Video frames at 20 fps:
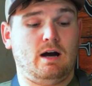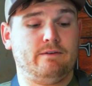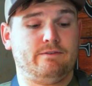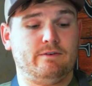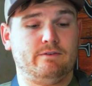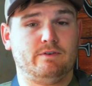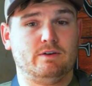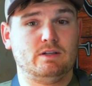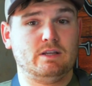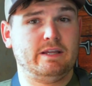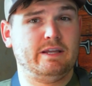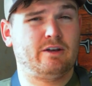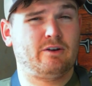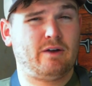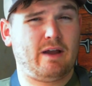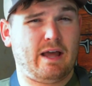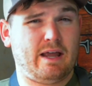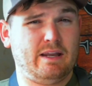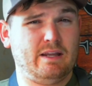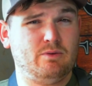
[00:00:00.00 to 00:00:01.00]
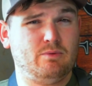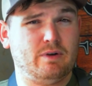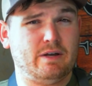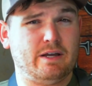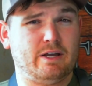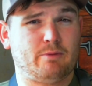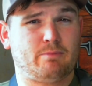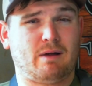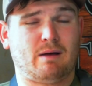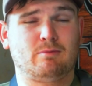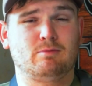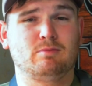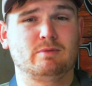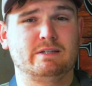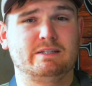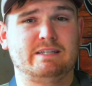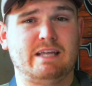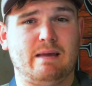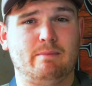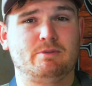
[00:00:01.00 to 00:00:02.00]
leader anyway, you're probably
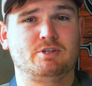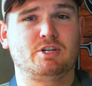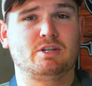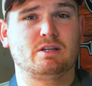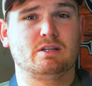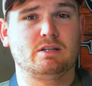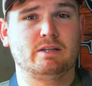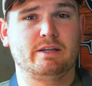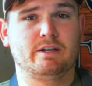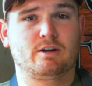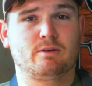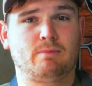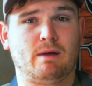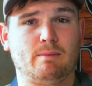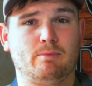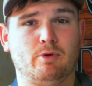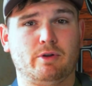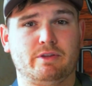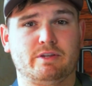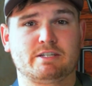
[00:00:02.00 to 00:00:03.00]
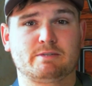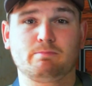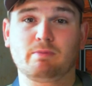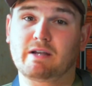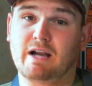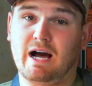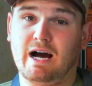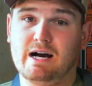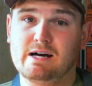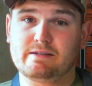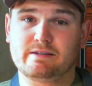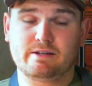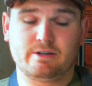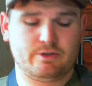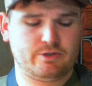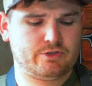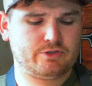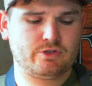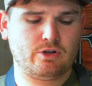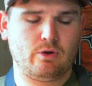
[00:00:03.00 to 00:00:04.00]
damaging the leader by putting the split on
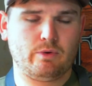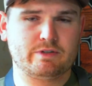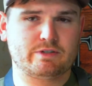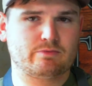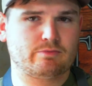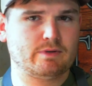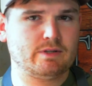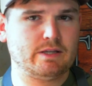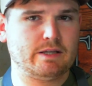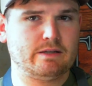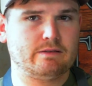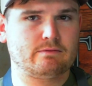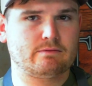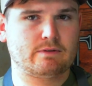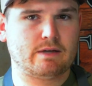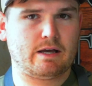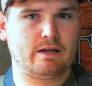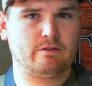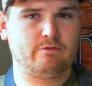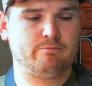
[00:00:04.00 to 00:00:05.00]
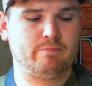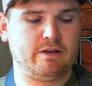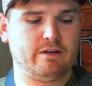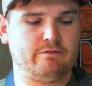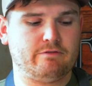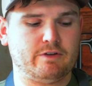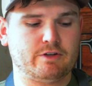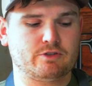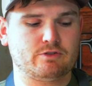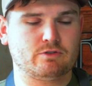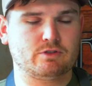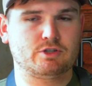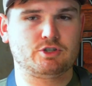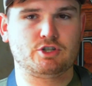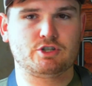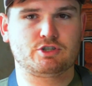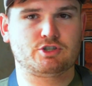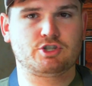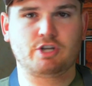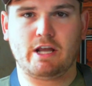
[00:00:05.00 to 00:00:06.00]
there. So it's really kind of beneficial to
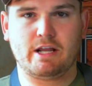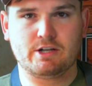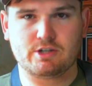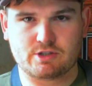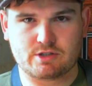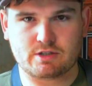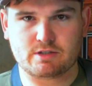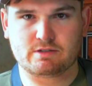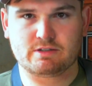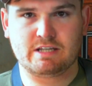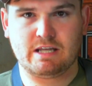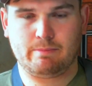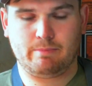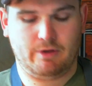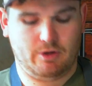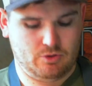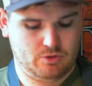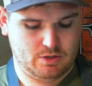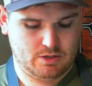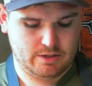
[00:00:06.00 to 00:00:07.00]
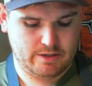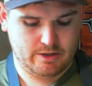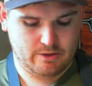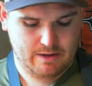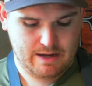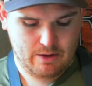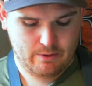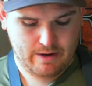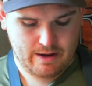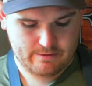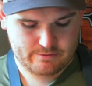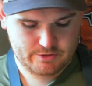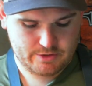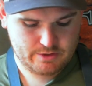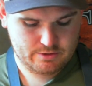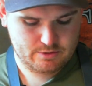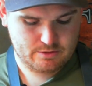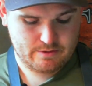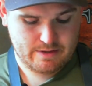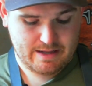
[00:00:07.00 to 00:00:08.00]
just change the tippet or the leader out after
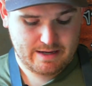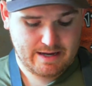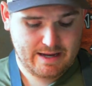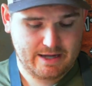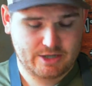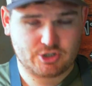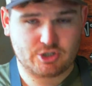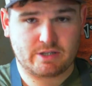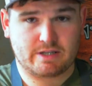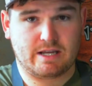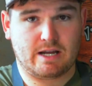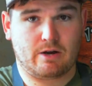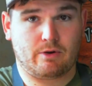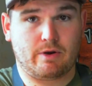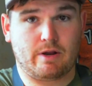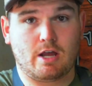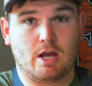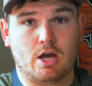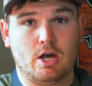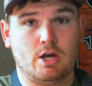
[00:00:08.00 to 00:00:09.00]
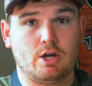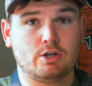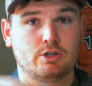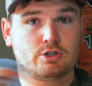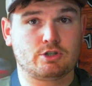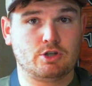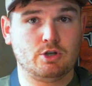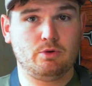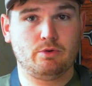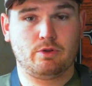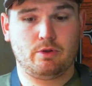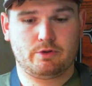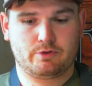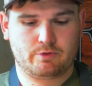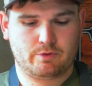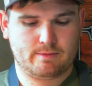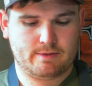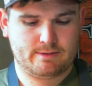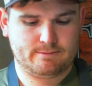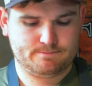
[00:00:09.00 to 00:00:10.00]
you do it. And I actually carry two of those
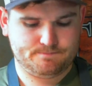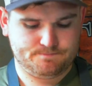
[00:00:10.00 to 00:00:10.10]
with me.